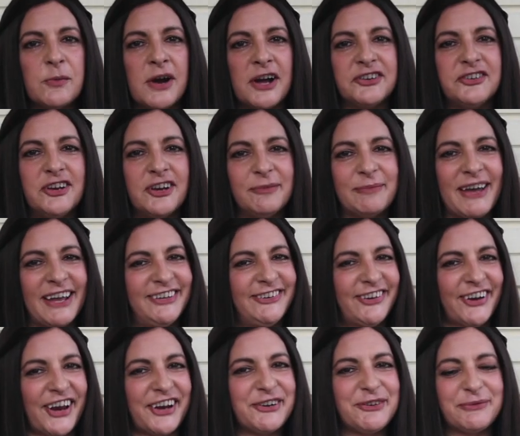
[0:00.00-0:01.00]
watching my
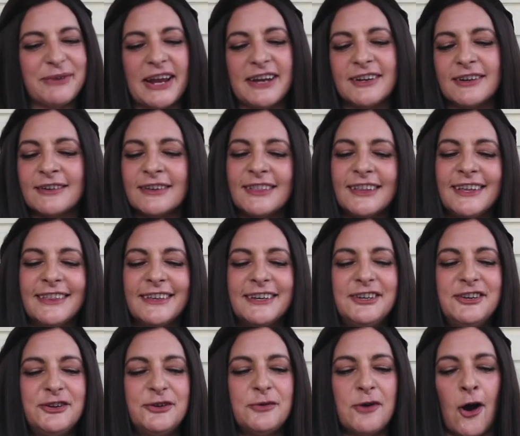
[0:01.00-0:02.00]
channel regularly,
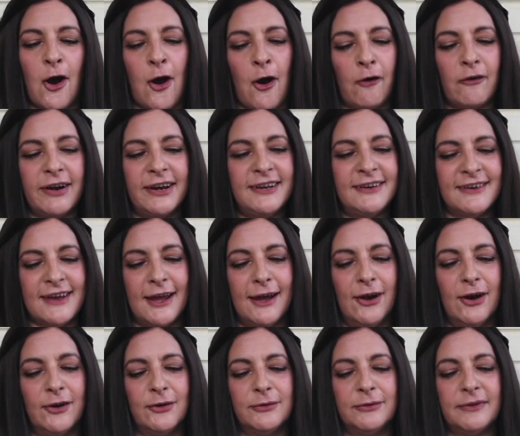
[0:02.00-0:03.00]
then you already
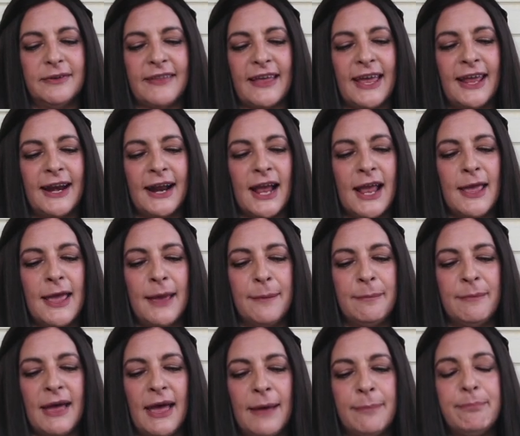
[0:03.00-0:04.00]
know that I
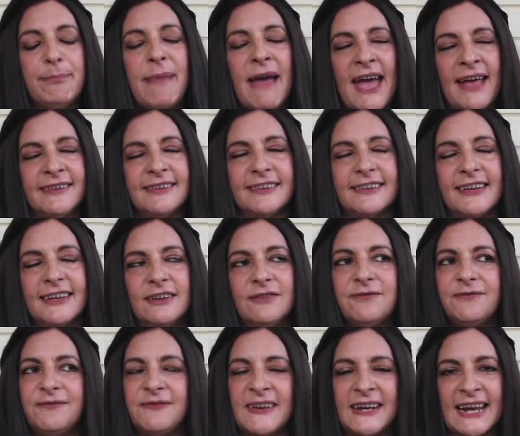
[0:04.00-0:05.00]
am a basket
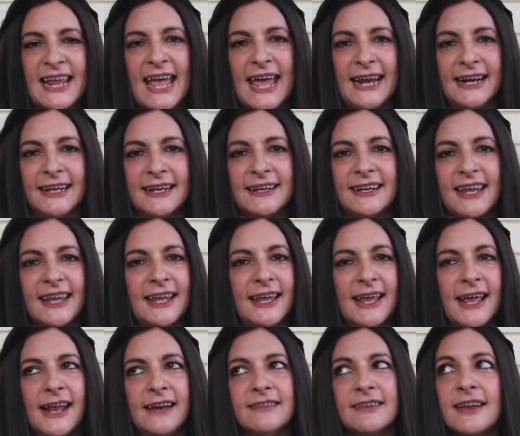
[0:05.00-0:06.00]
fanatic
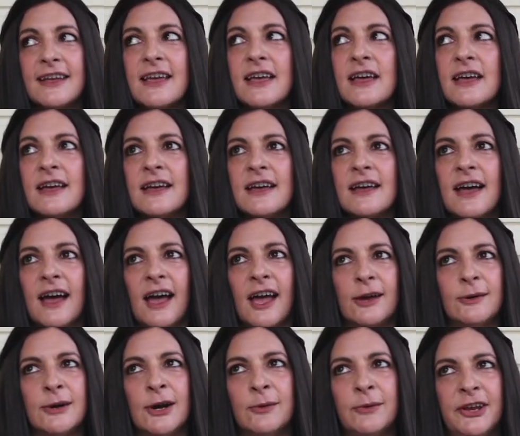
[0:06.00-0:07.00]
and
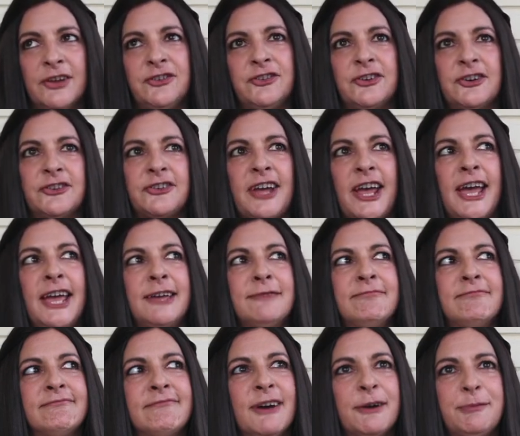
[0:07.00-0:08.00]
I won't waste your
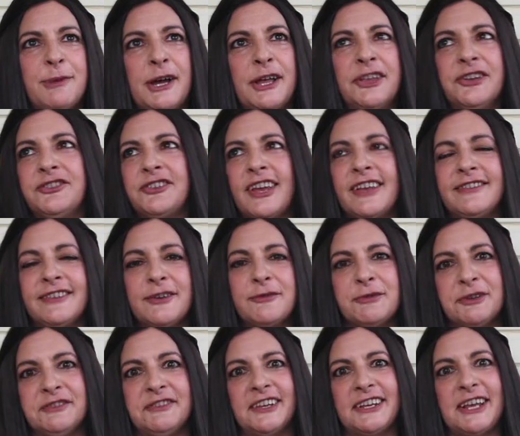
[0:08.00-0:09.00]
time apologizing
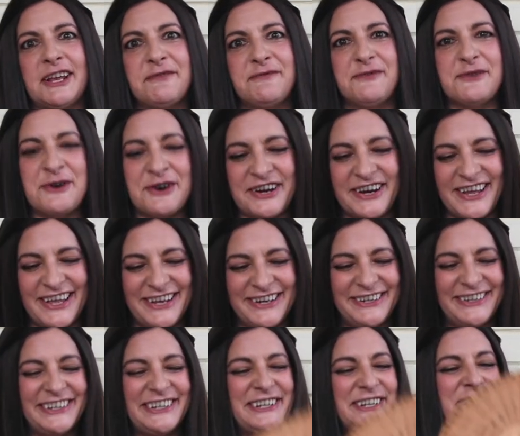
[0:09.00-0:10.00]
once again for
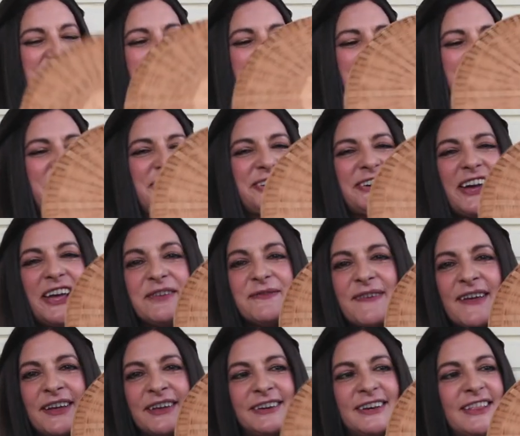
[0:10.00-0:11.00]
it. So I
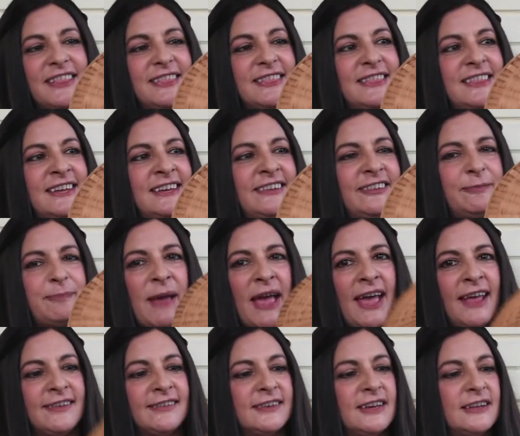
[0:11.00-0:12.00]
found this
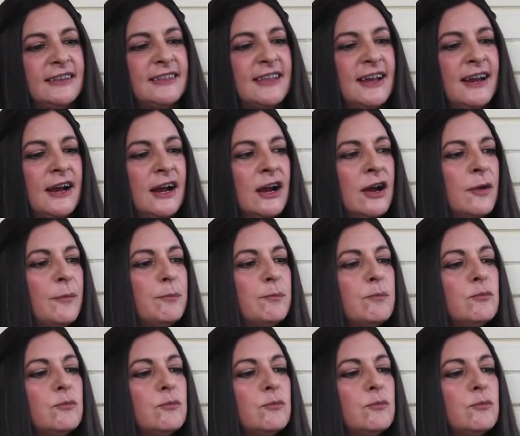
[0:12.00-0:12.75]
basket there,